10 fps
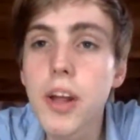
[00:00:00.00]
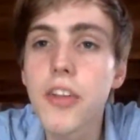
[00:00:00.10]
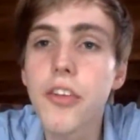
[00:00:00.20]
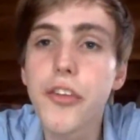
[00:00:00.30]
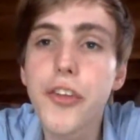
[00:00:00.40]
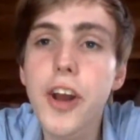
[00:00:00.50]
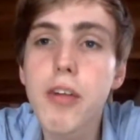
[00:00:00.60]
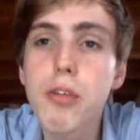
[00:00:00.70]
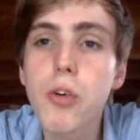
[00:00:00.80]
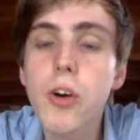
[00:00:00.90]
And
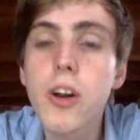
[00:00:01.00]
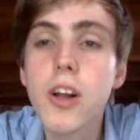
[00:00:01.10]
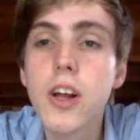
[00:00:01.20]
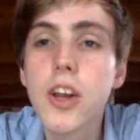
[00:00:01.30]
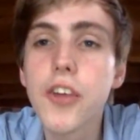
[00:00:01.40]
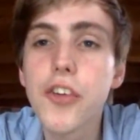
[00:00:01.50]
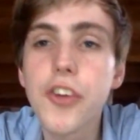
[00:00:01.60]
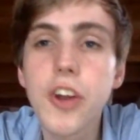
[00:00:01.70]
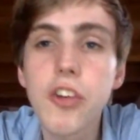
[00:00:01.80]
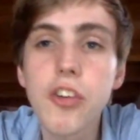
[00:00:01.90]
therefore, that your
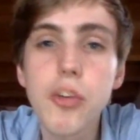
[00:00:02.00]
challenge is